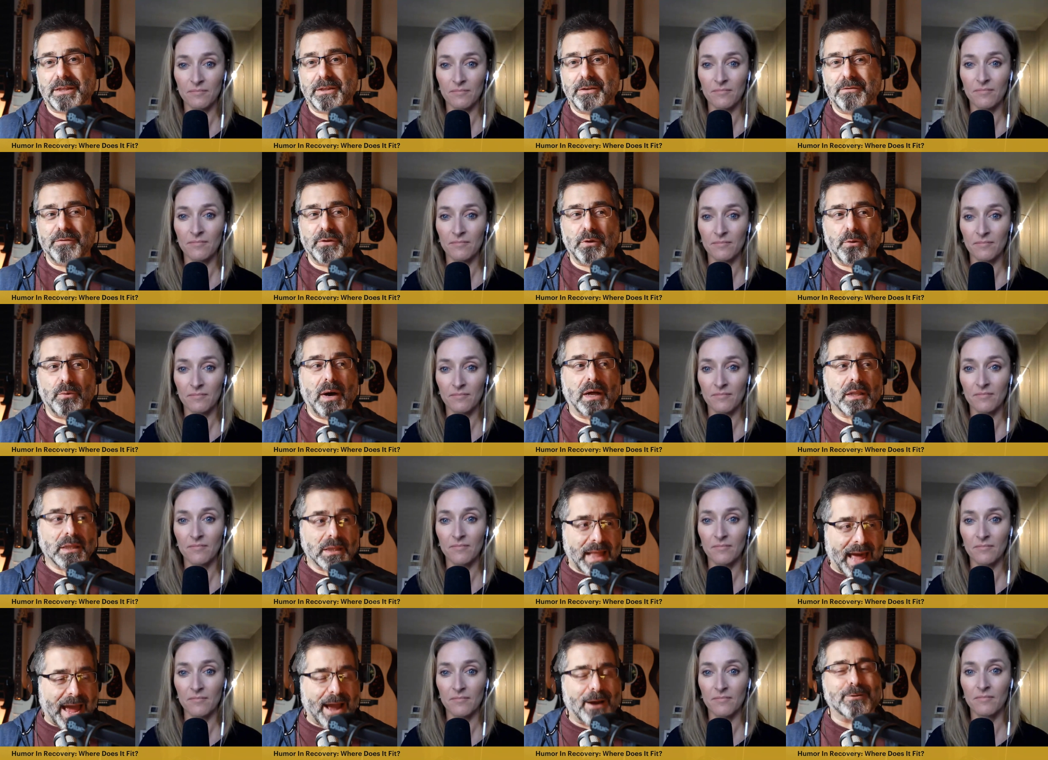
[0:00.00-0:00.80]
Speaker 1: view,
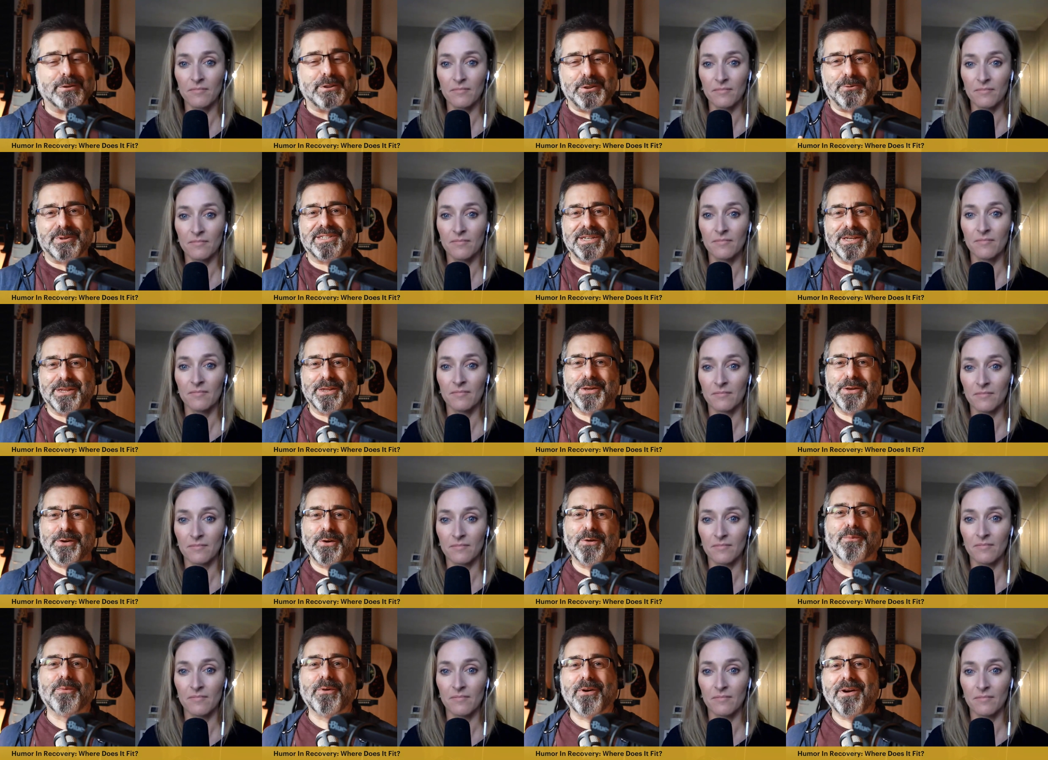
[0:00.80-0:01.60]
allows you to see the
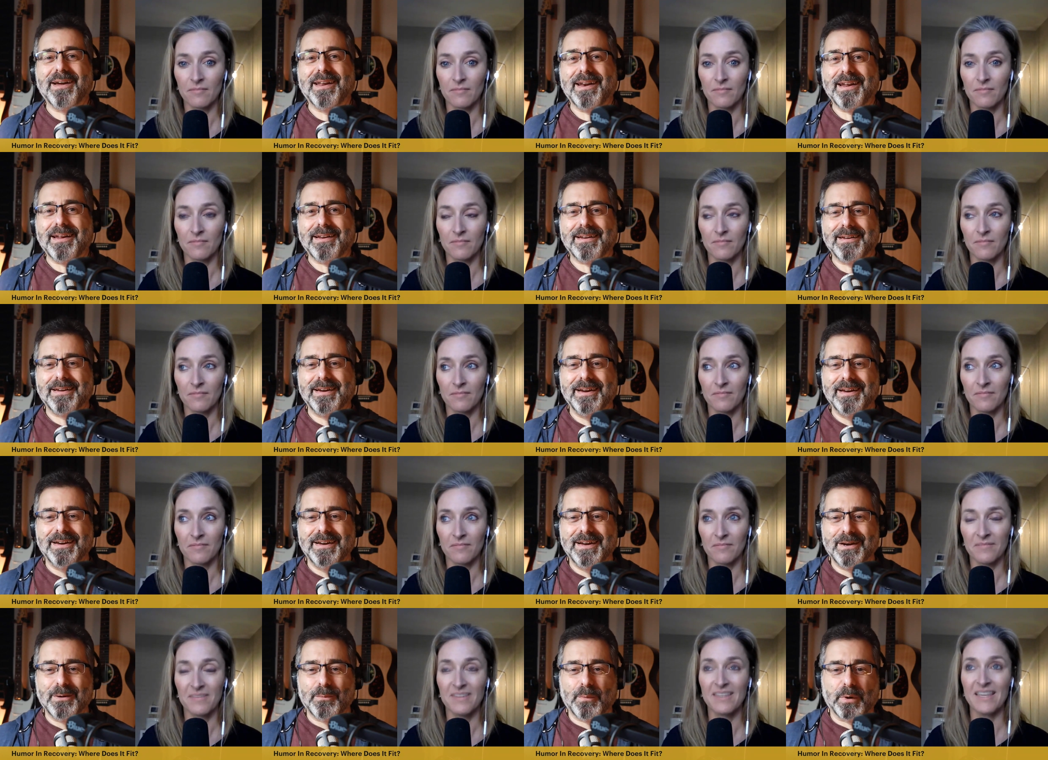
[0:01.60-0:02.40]
humor in it.
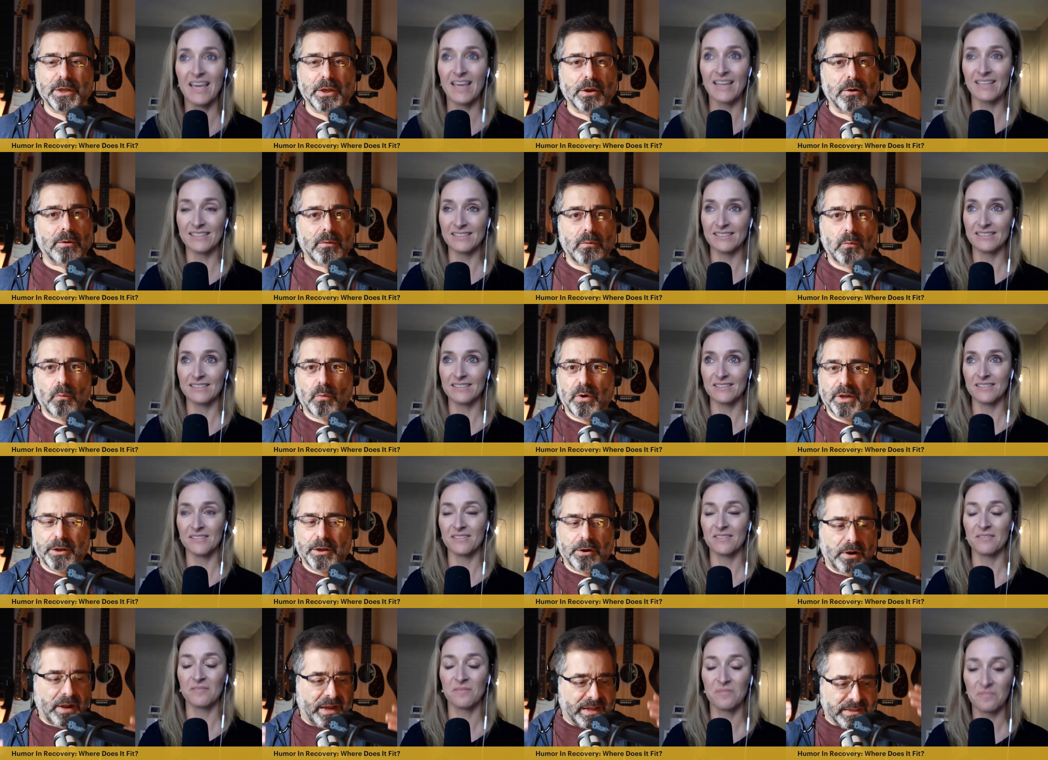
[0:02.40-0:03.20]
When yes.
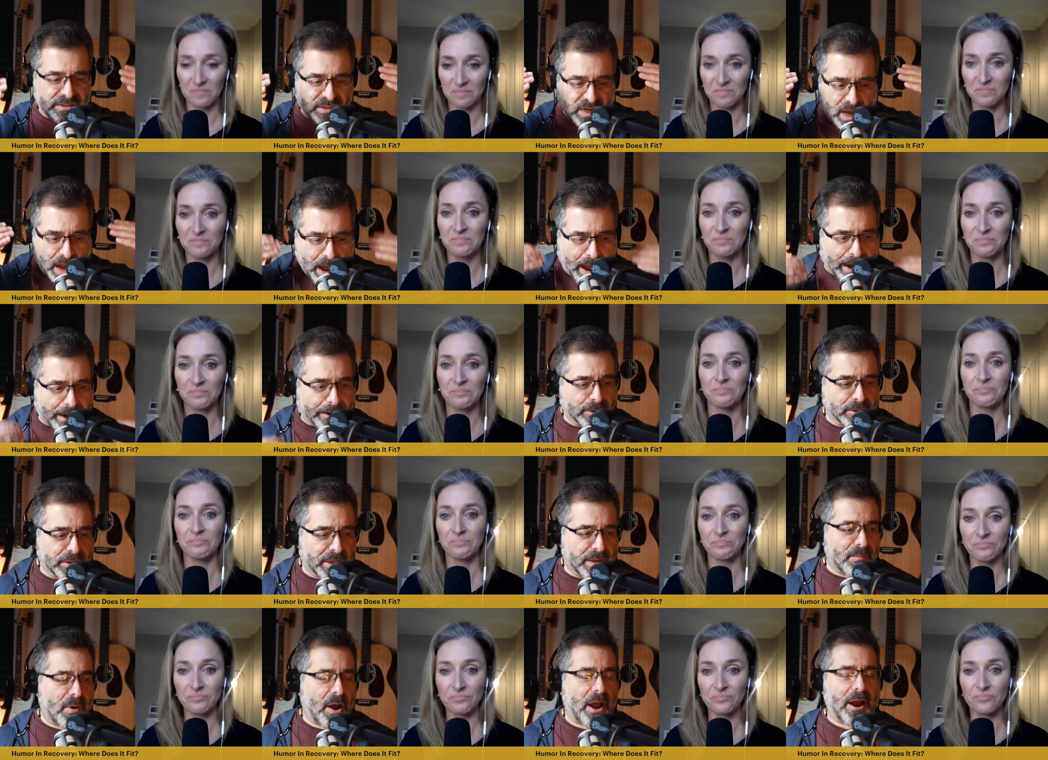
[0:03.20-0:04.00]
you're
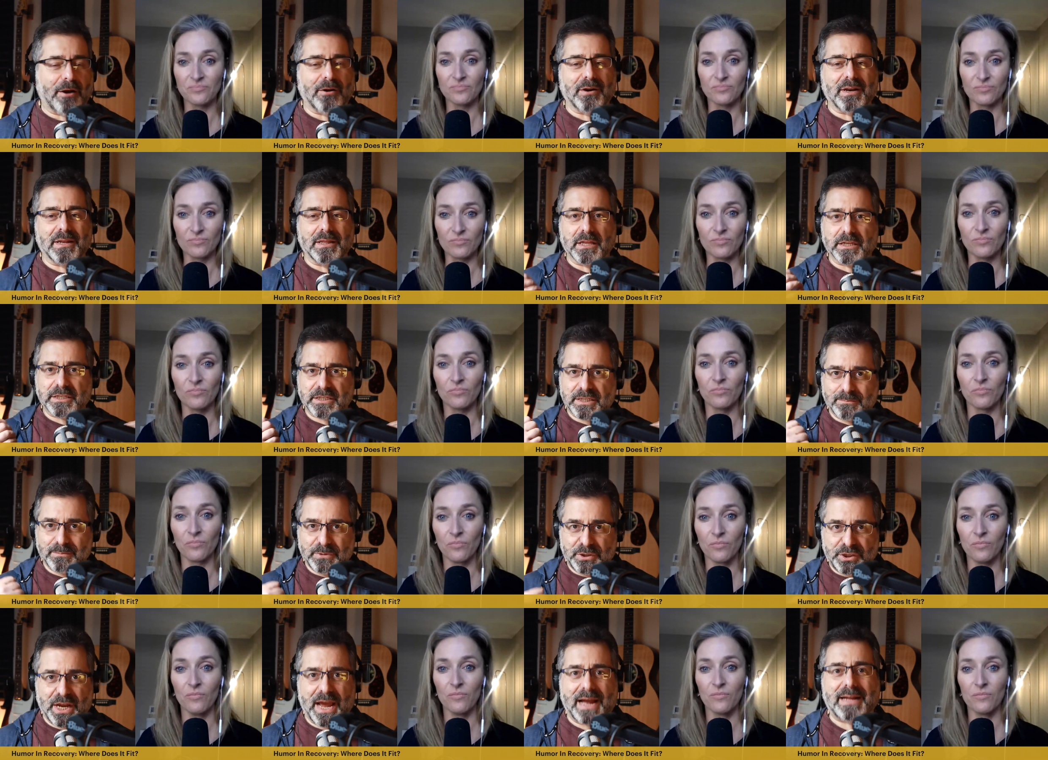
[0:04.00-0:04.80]
entirely mired in the
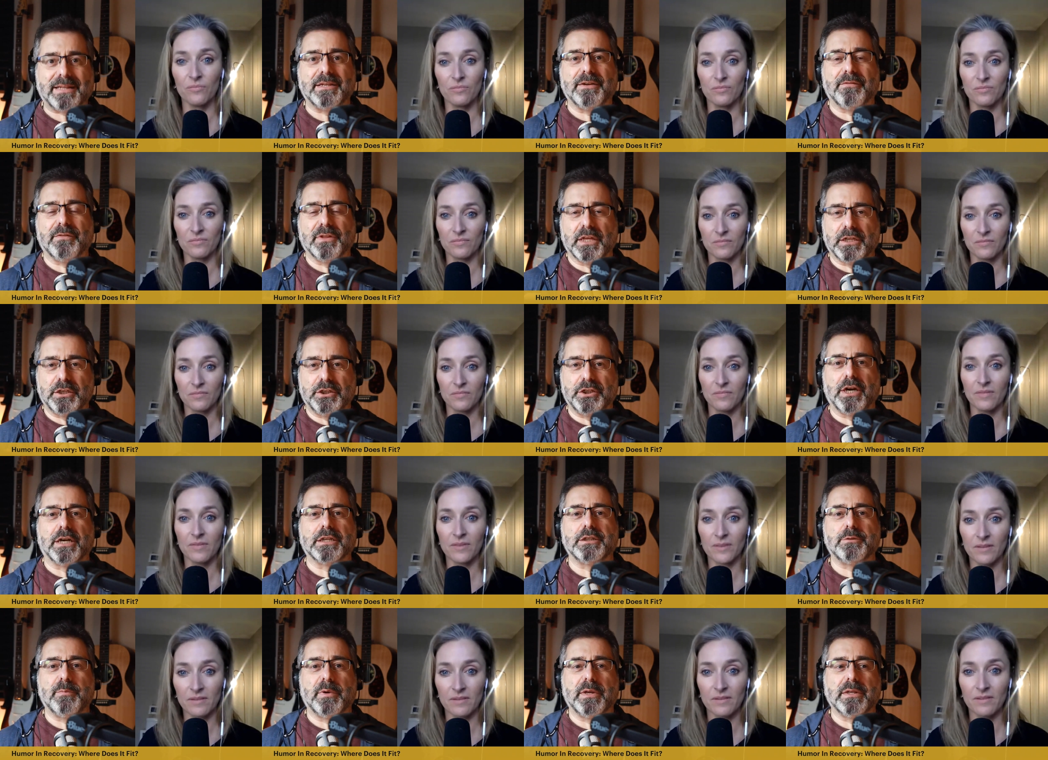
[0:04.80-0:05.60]
subjective and the
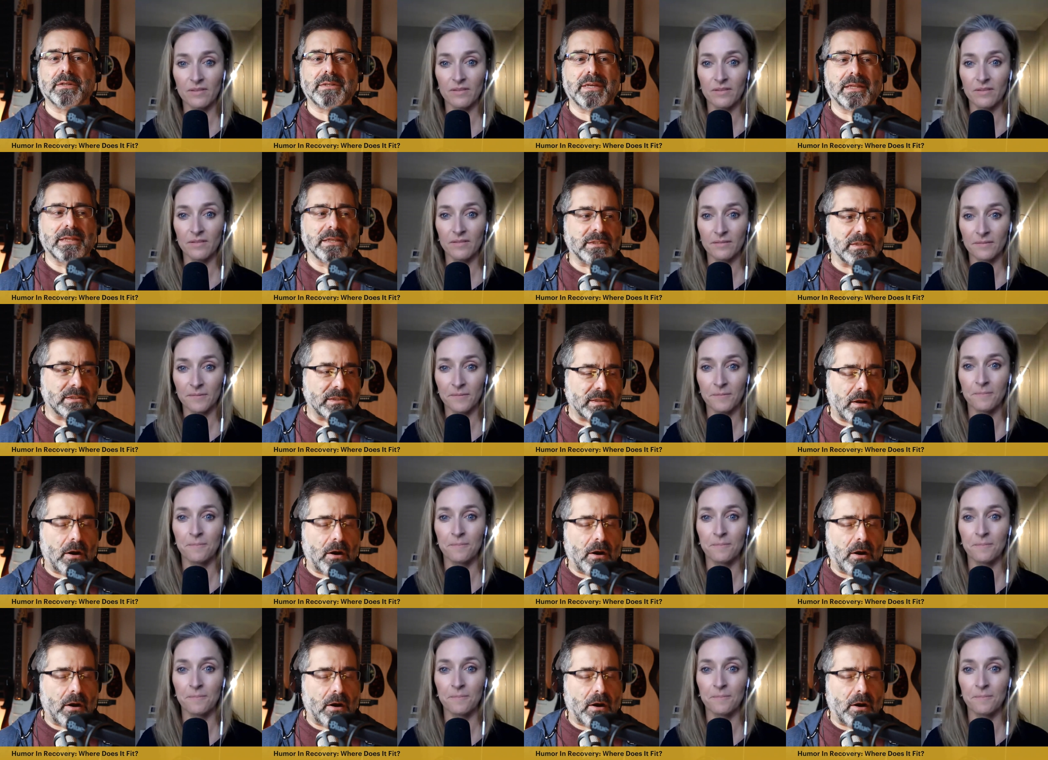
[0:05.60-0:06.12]
judgment, and this is